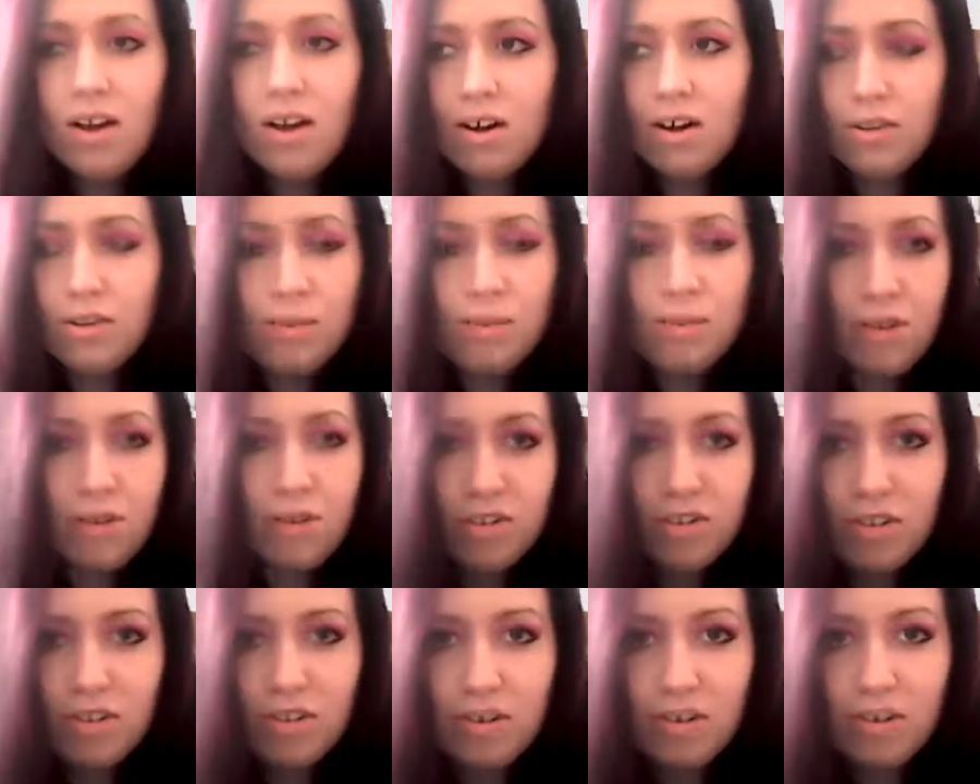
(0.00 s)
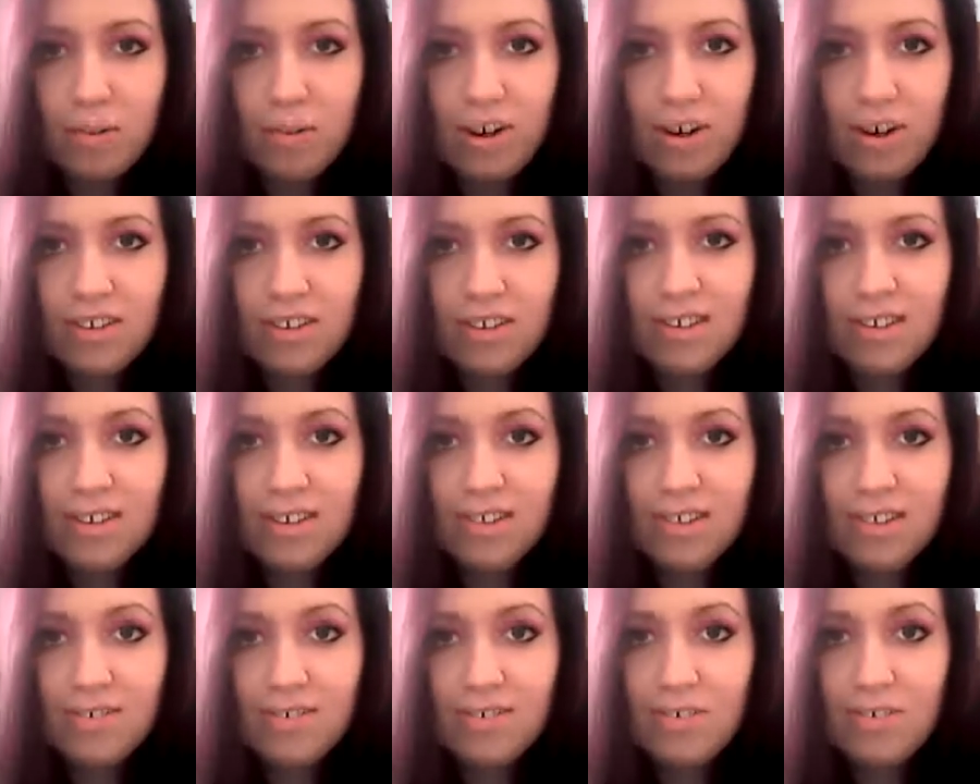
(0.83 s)
I do apologise for the brightness, this
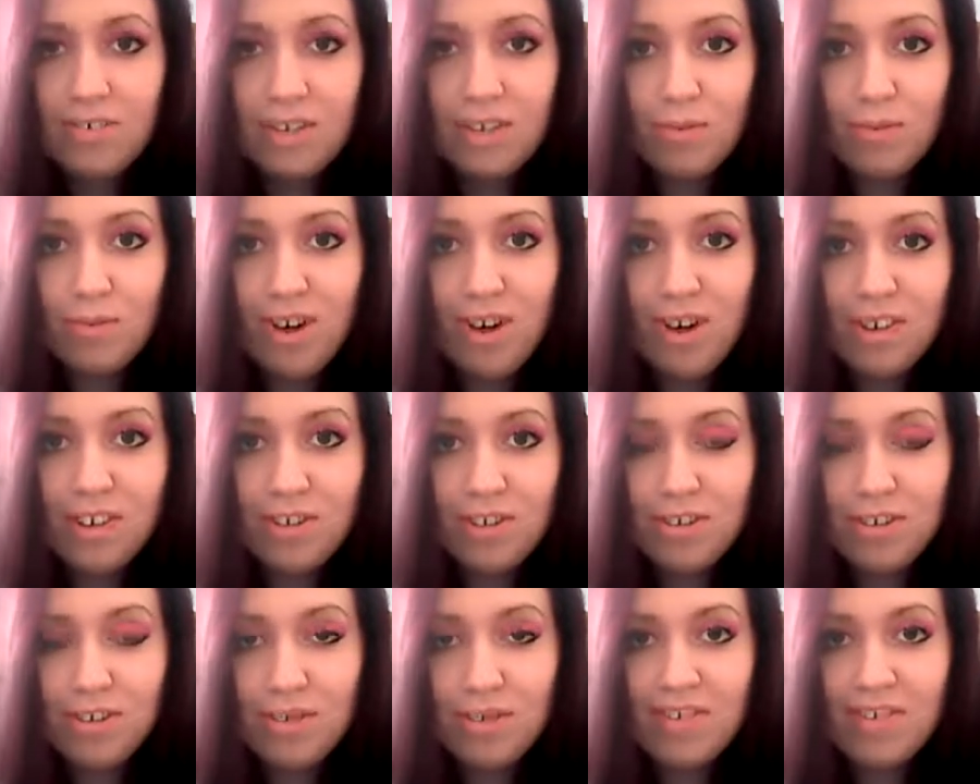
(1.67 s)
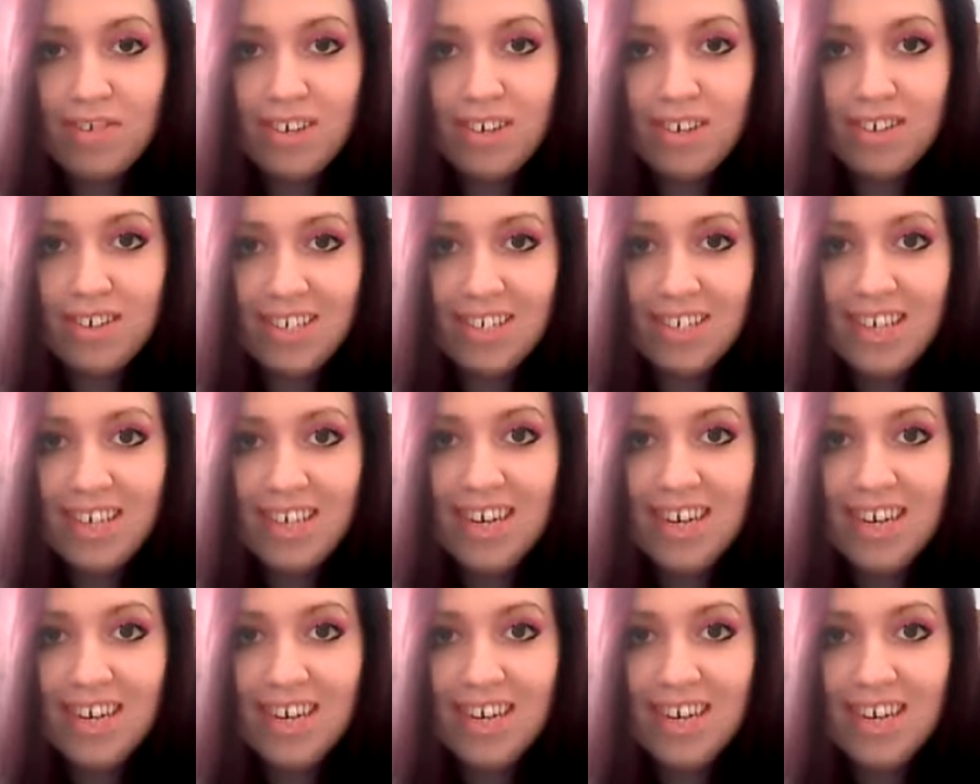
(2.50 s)
is the reason why I don't do my videos in the